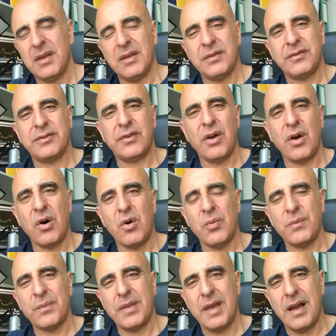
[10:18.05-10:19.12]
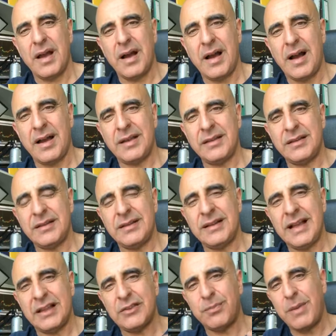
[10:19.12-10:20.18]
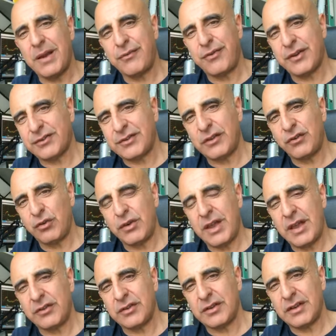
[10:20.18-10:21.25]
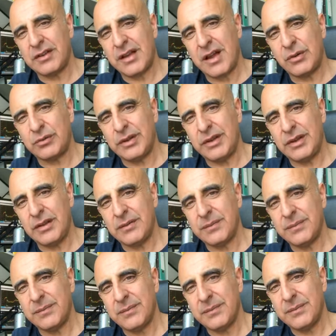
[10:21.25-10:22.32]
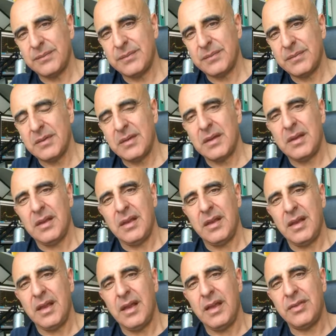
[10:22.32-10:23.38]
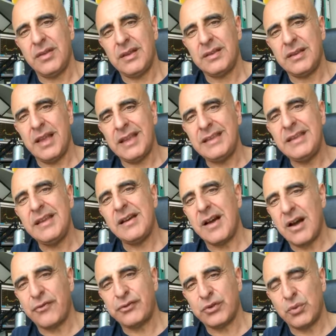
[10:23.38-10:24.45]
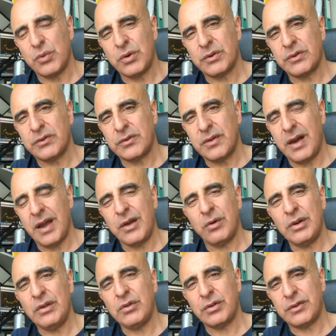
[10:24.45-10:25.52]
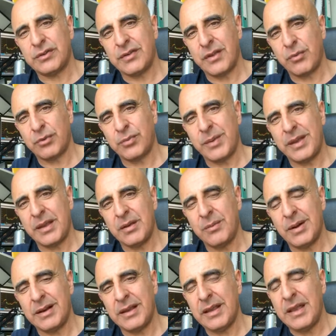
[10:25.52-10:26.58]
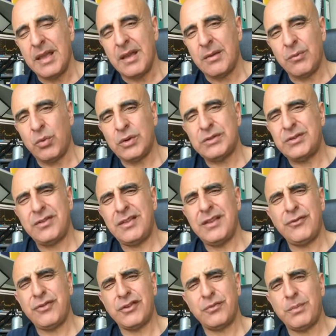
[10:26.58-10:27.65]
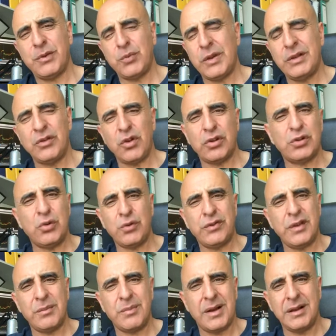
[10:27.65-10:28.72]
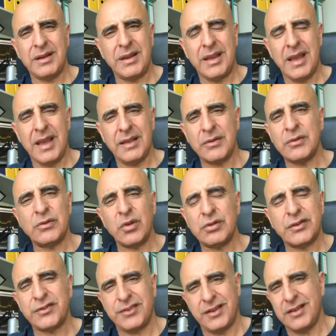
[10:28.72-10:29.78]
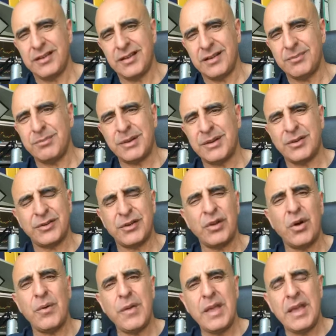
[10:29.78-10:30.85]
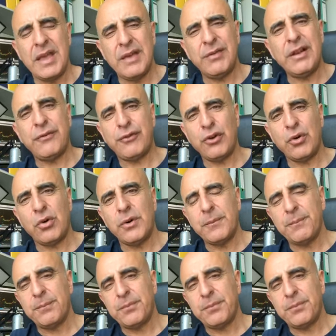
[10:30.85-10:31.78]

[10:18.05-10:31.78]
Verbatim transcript: So I got my first education at around a year, and then a year afterwards, I only noticed I was making money. What is the difference between not losing money and noticing? Because, you know, even if you